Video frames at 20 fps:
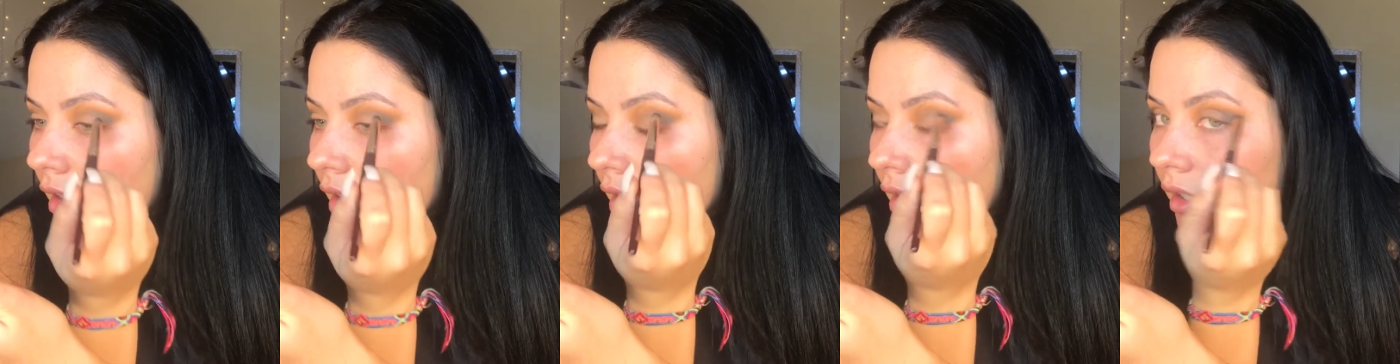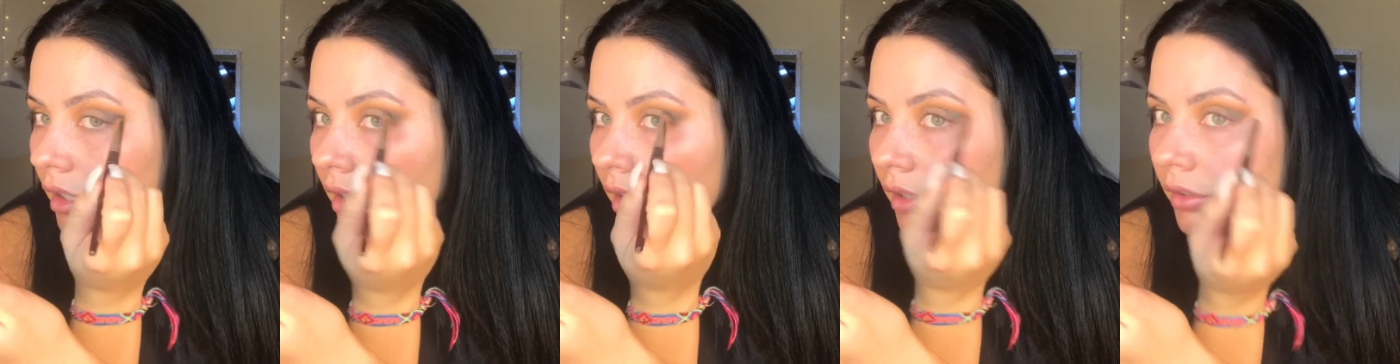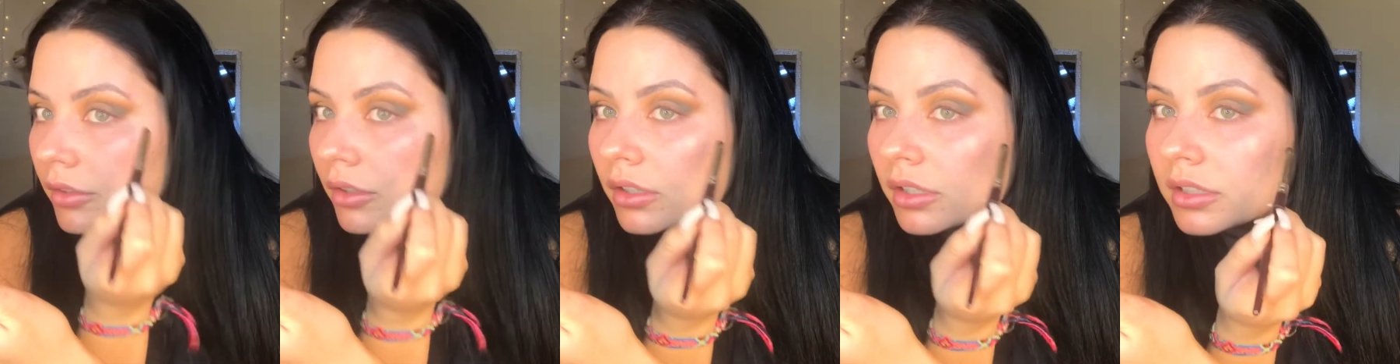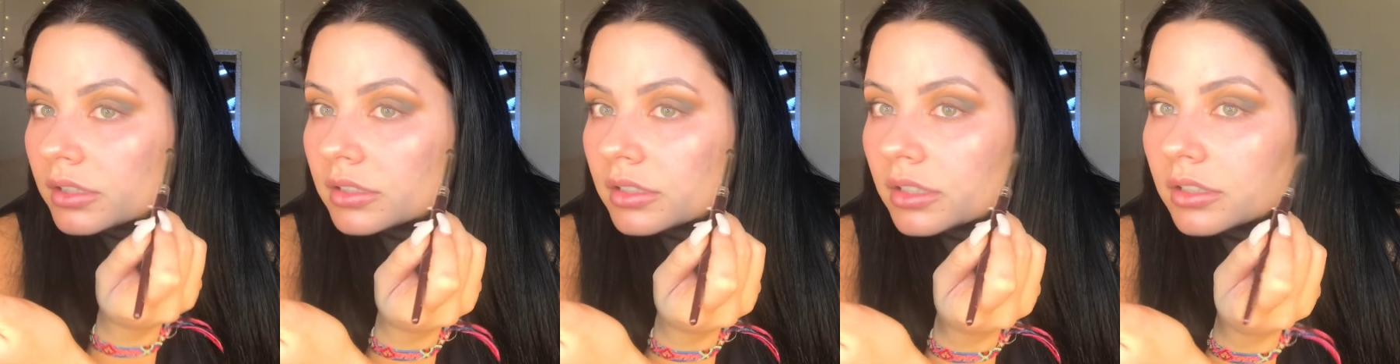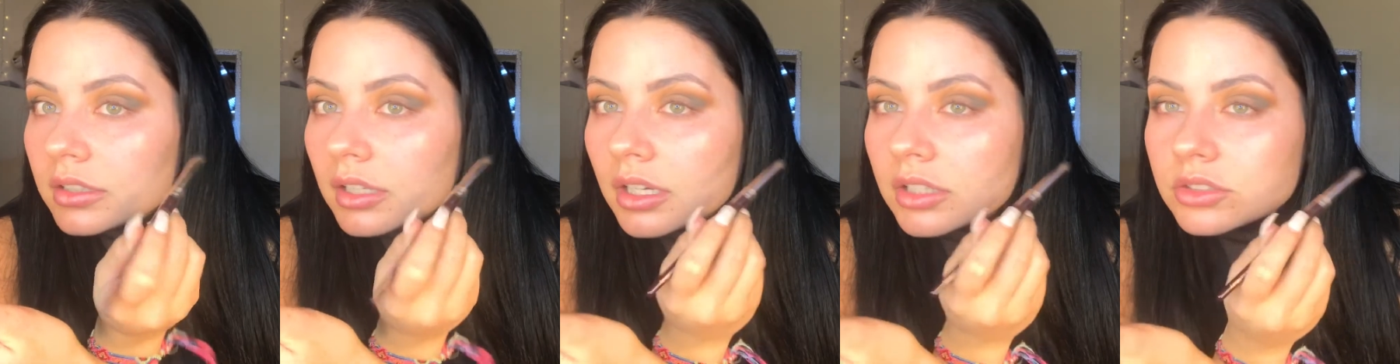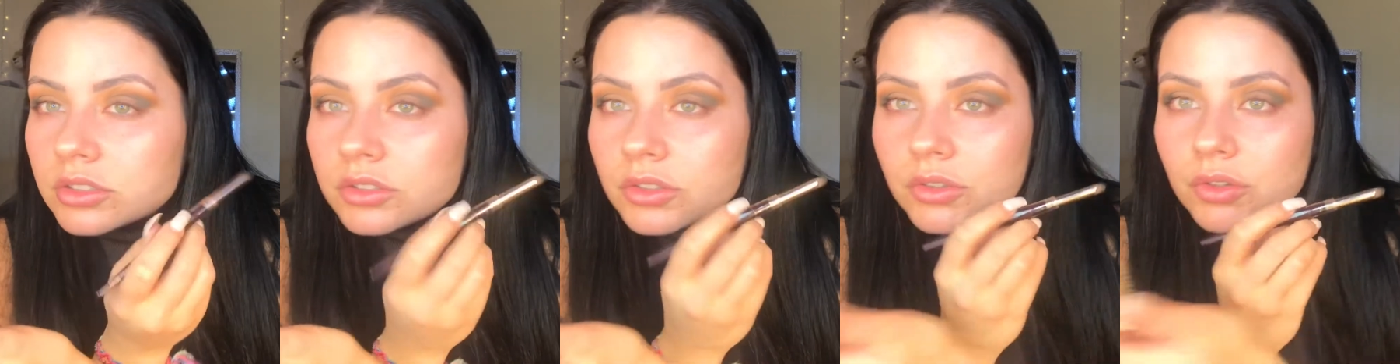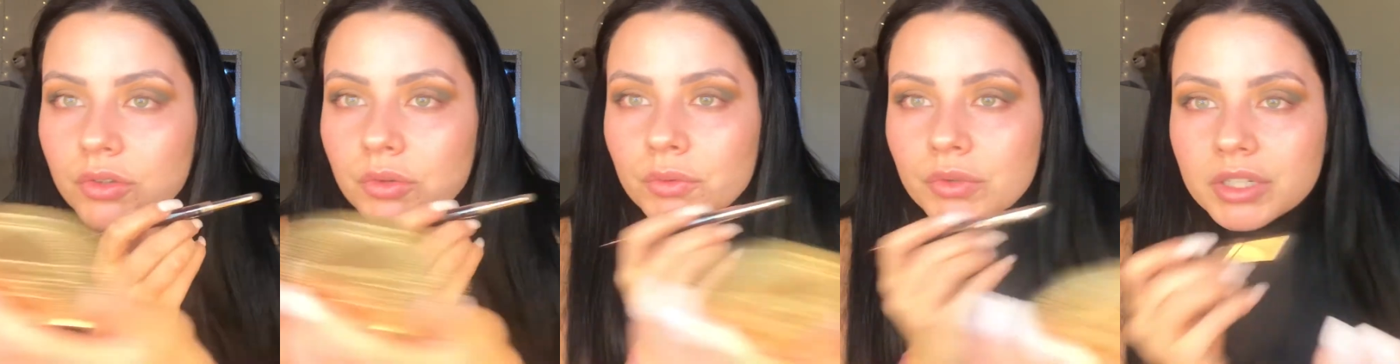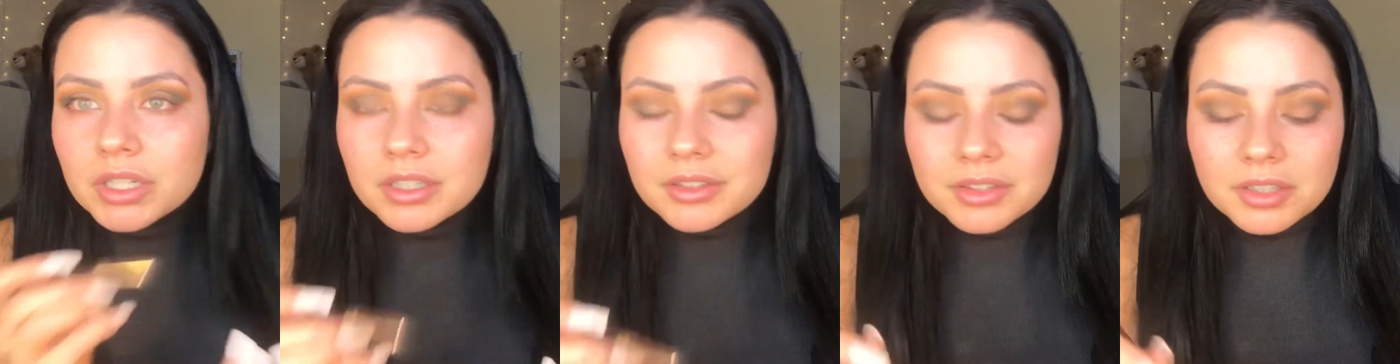Okay, so Natasha Denona one
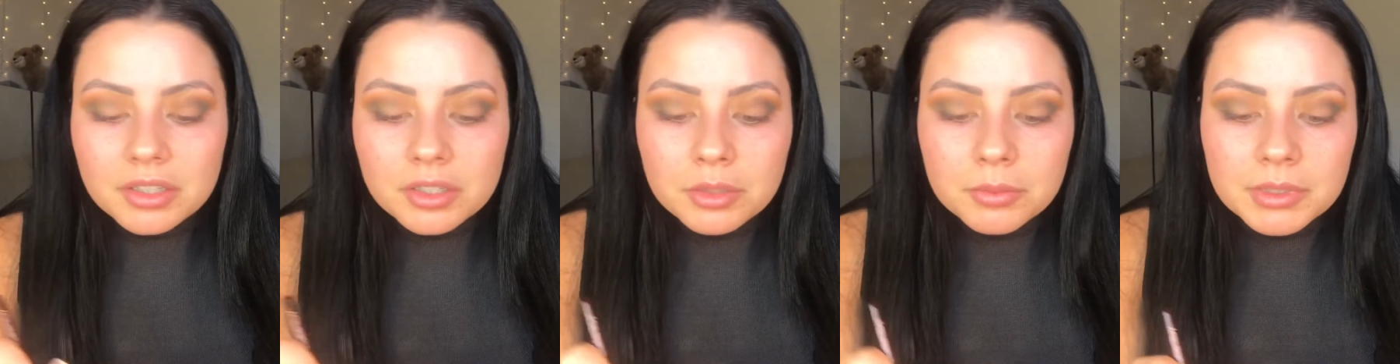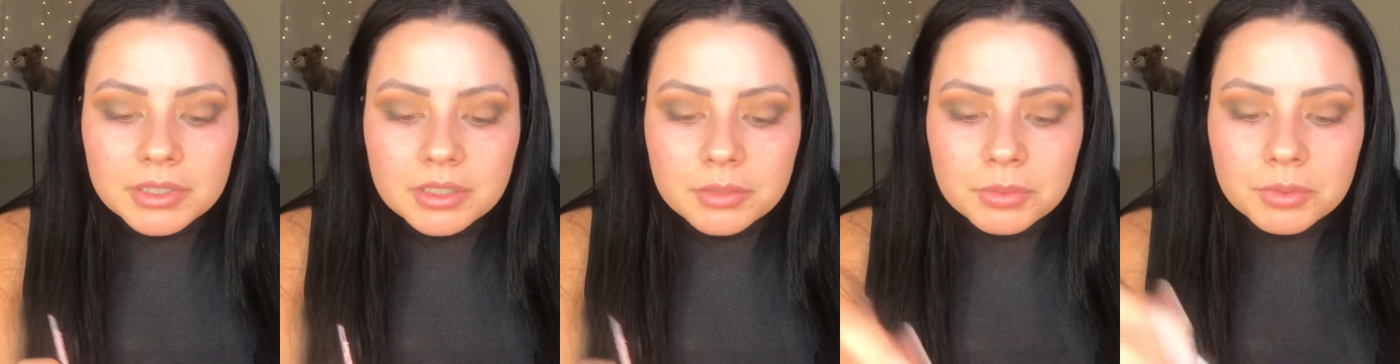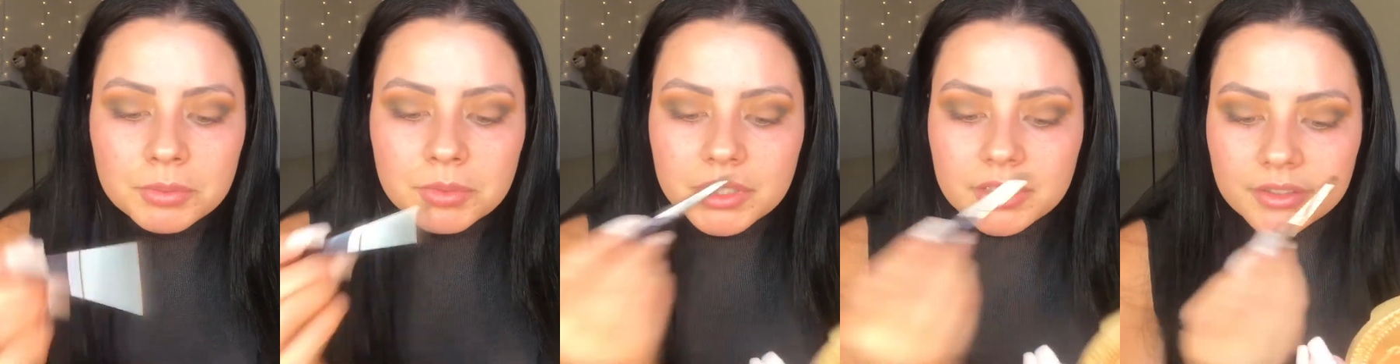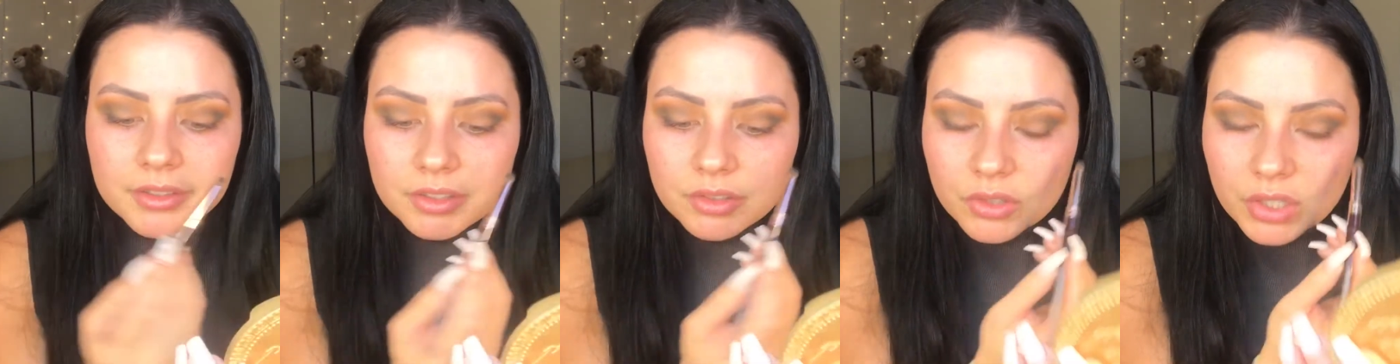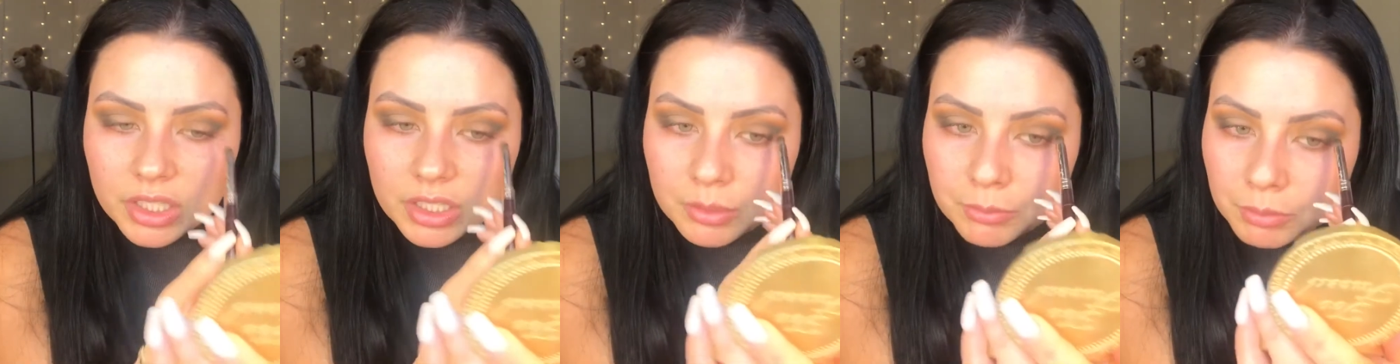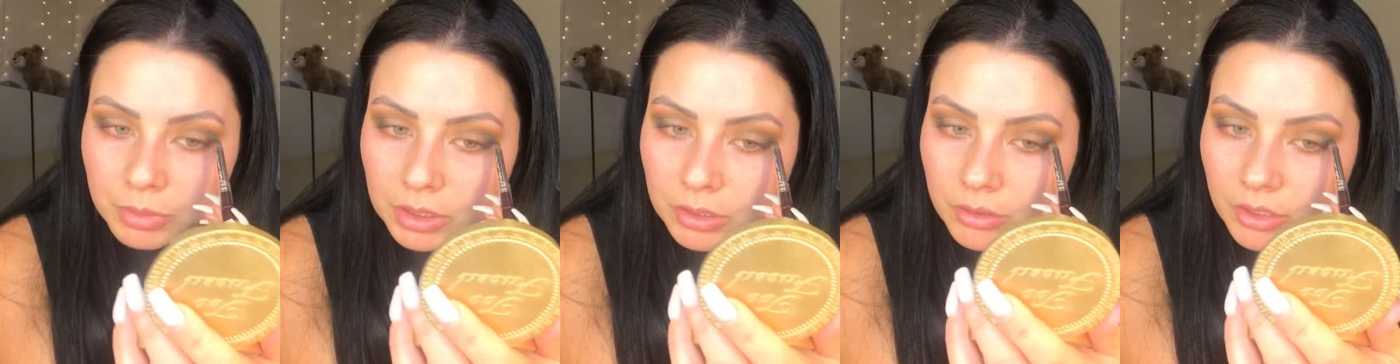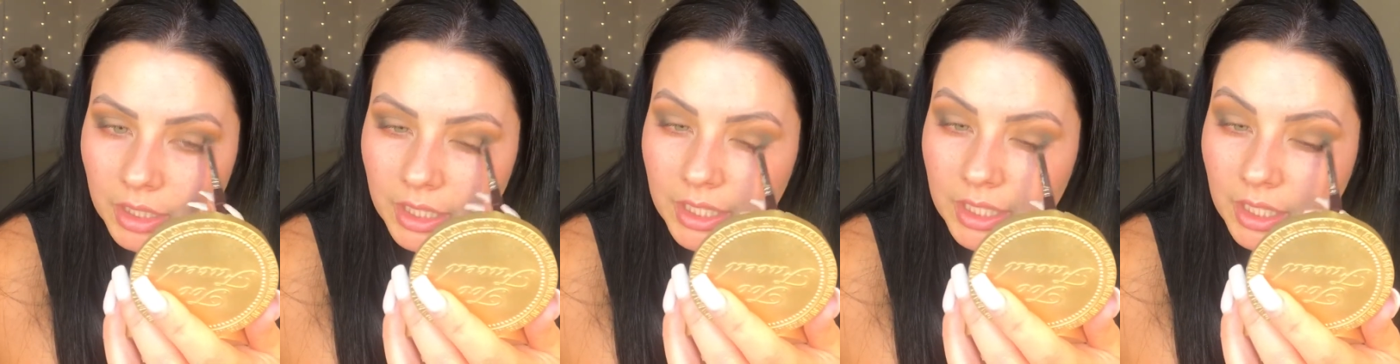is a little bit deeper, but it's still kind of blue-like.